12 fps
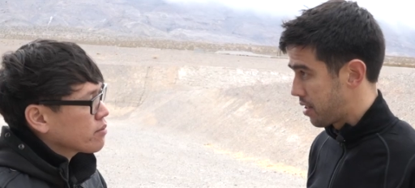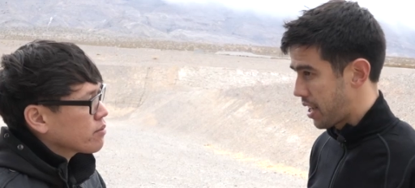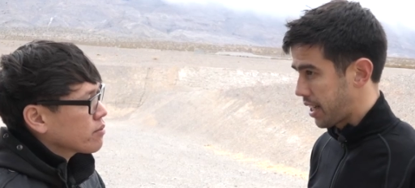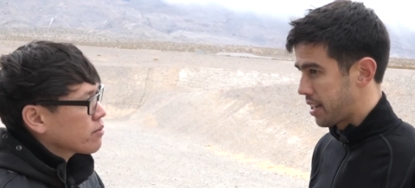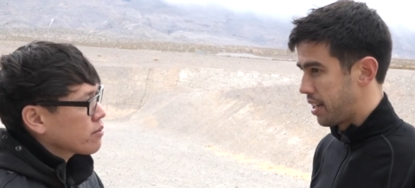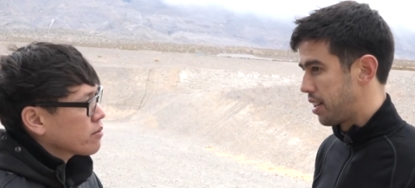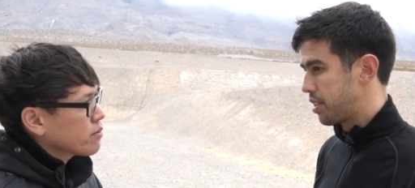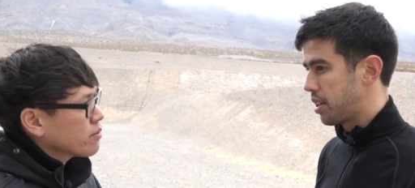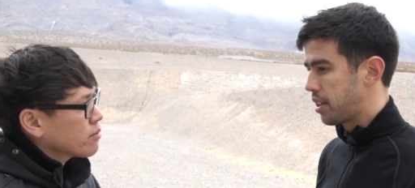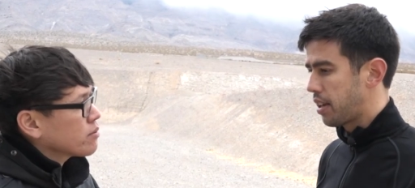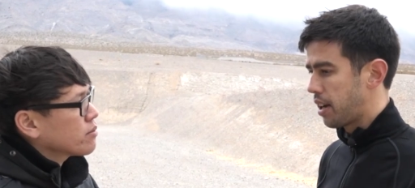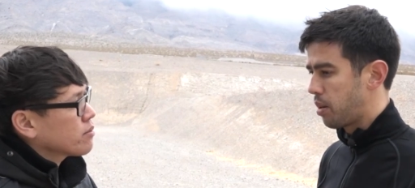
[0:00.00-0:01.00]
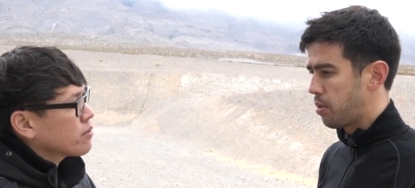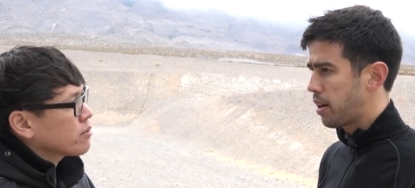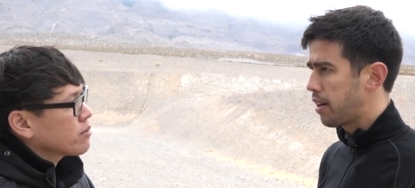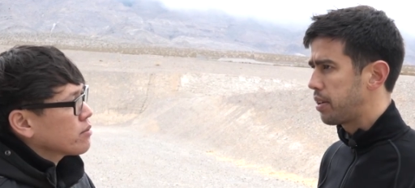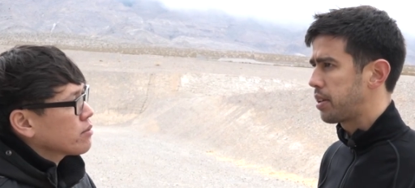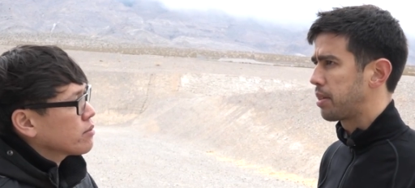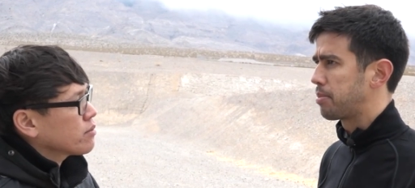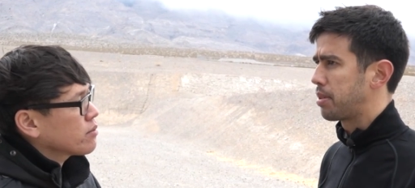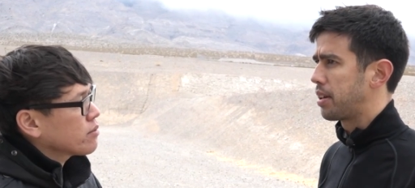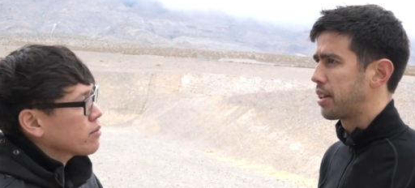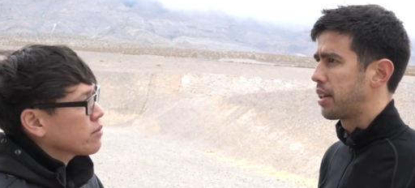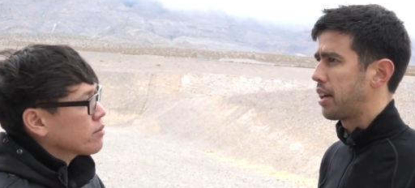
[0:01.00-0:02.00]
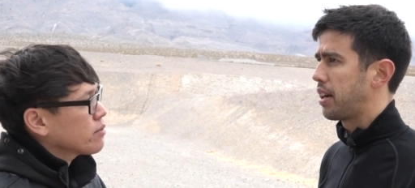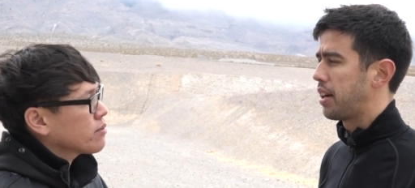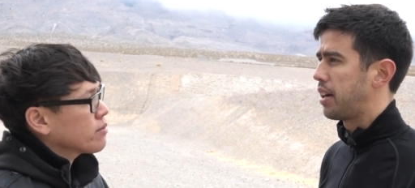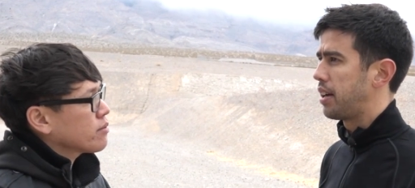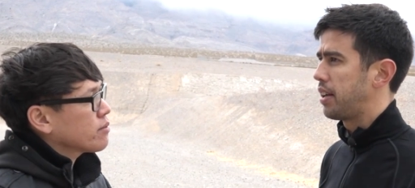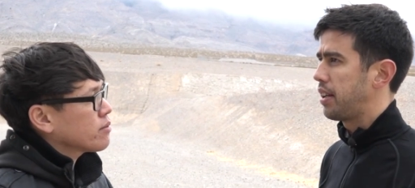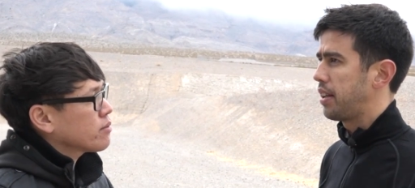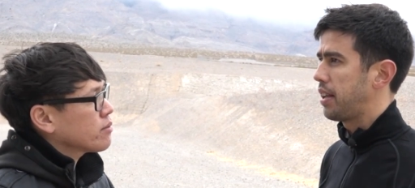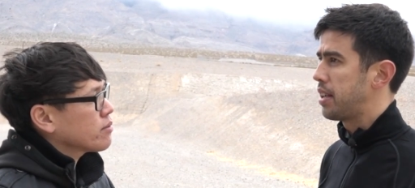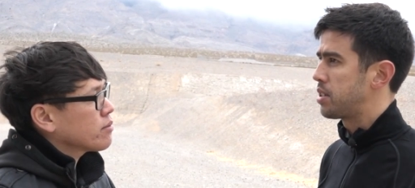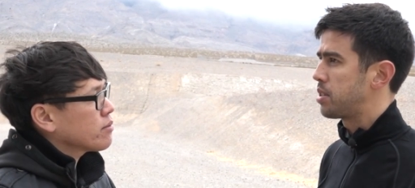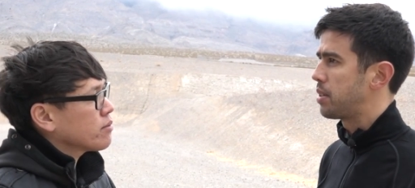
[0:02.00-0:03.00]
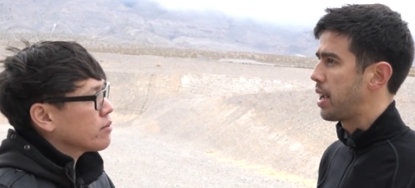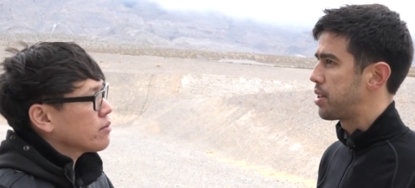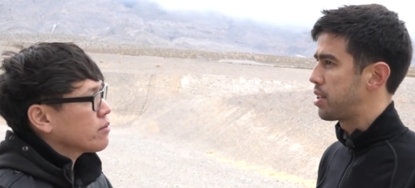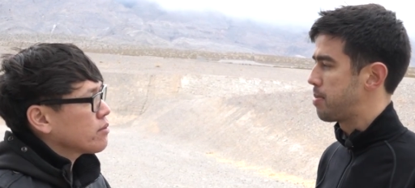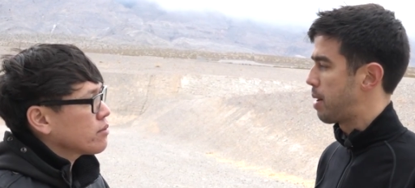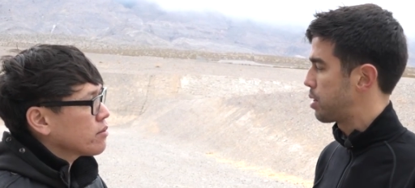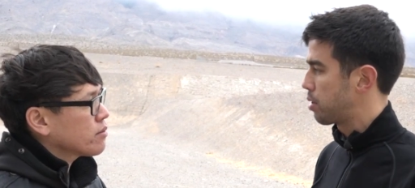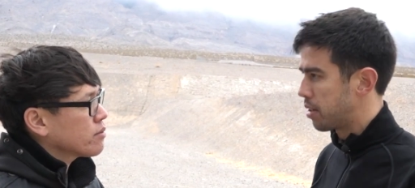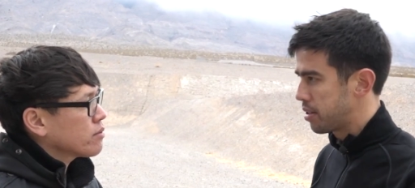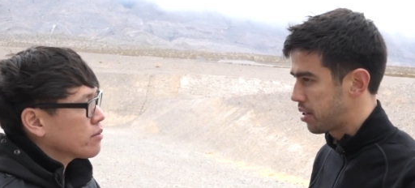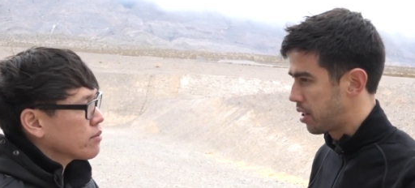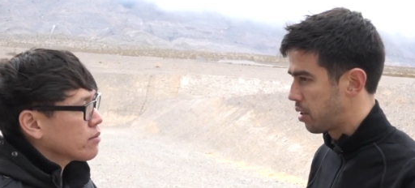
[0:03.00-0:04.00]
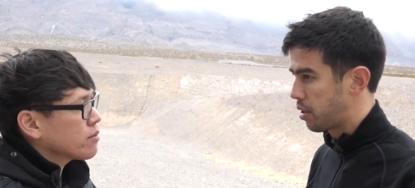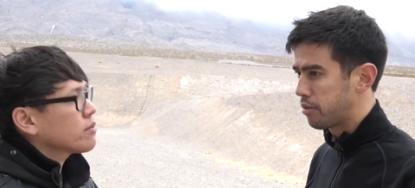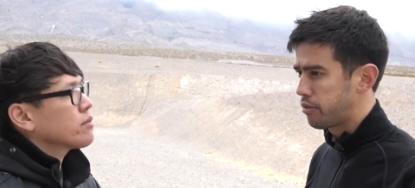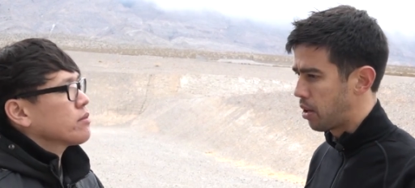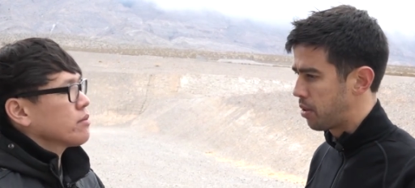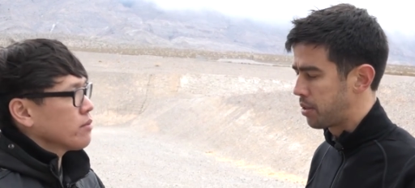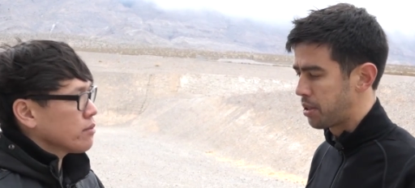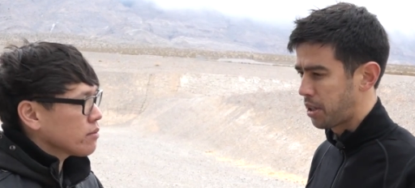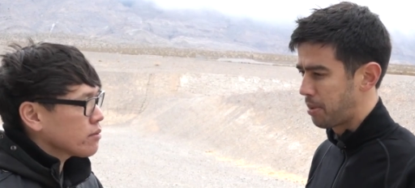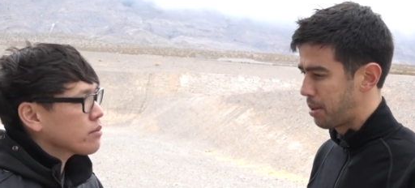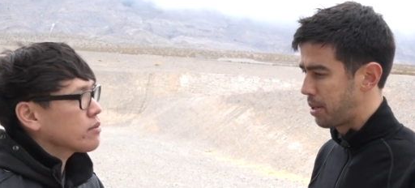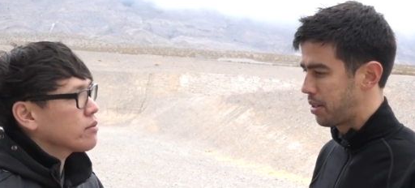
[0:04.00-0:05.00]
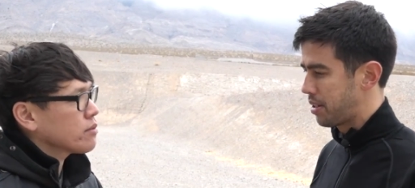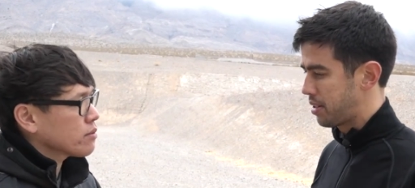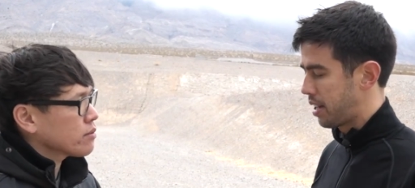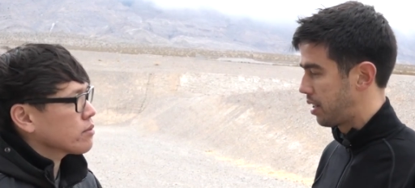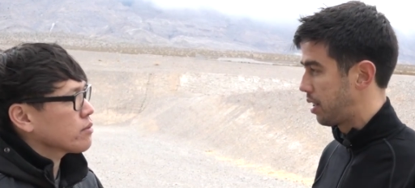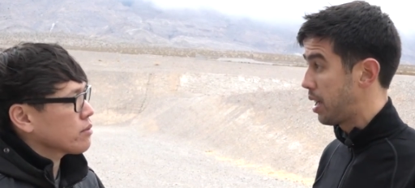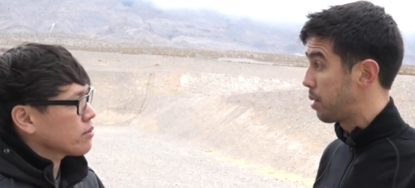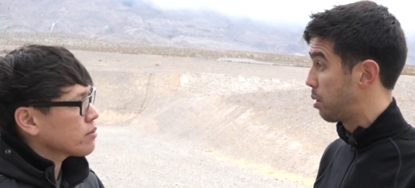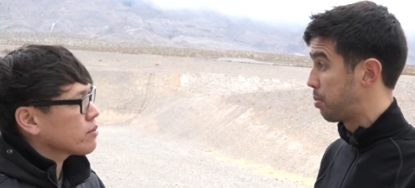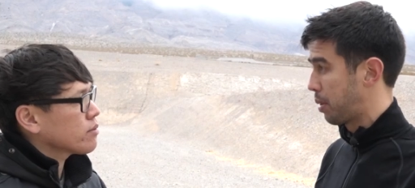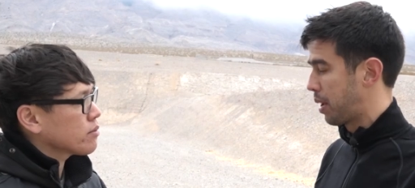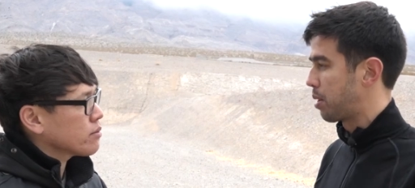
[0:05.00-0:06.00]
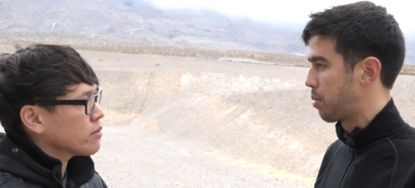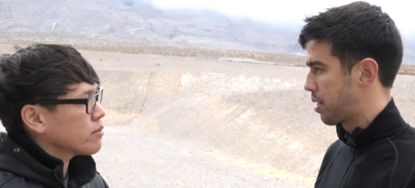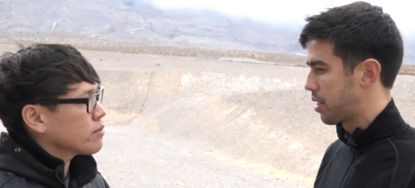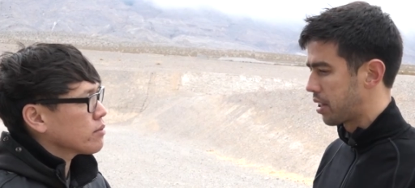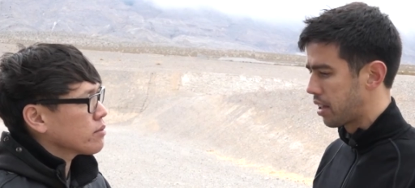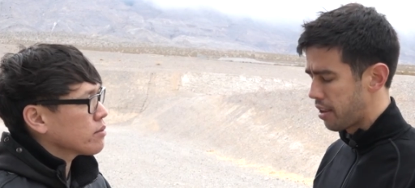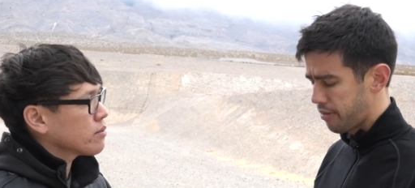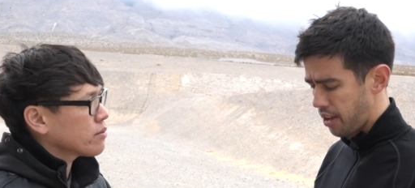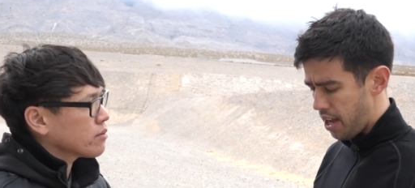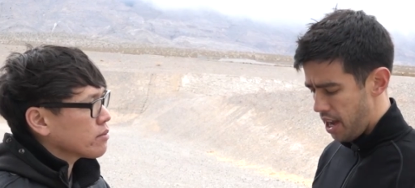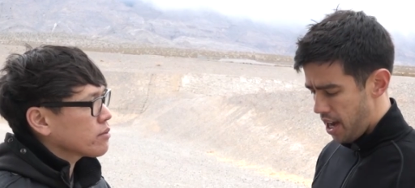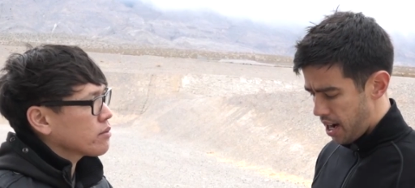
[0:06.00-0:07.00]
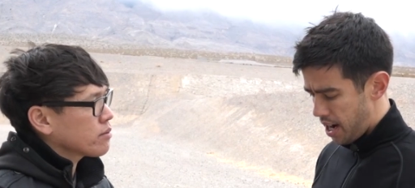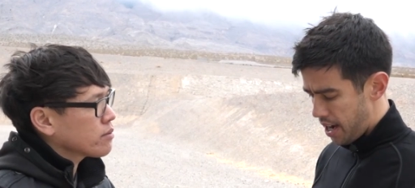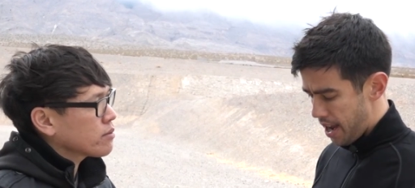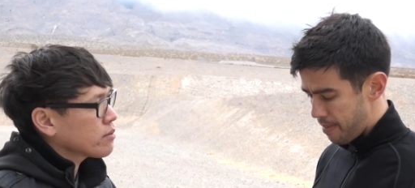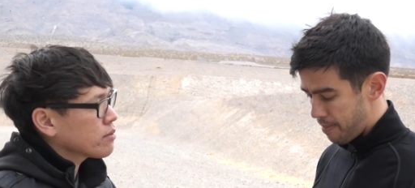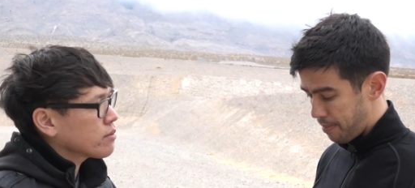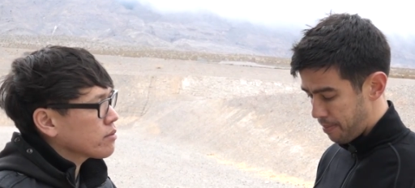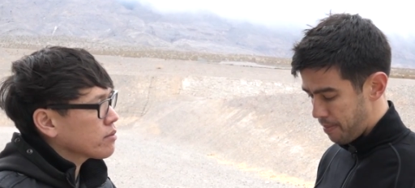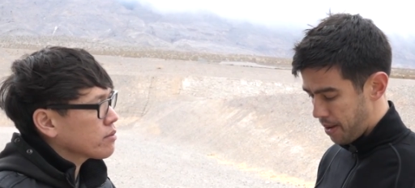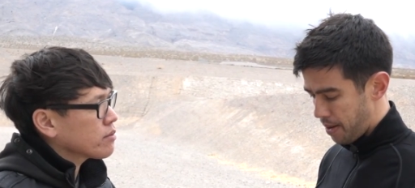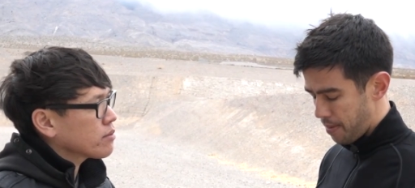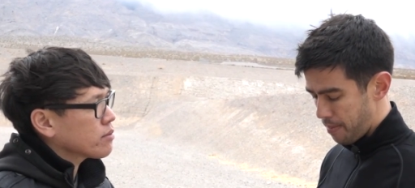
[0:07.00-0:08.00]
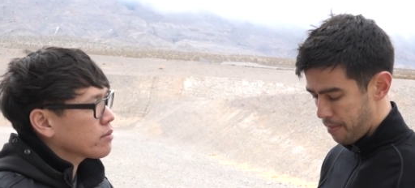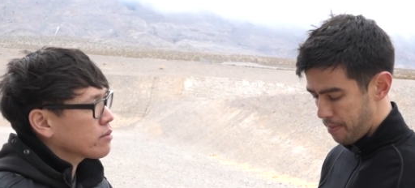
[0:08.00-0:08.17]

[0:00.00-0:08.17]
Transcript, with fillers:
Speaker 1: of the technology. Uh, whatever you can plug uh, into an HDMI source, you know, your phone, your computer, et cetera, it will play with the glyph. and you know,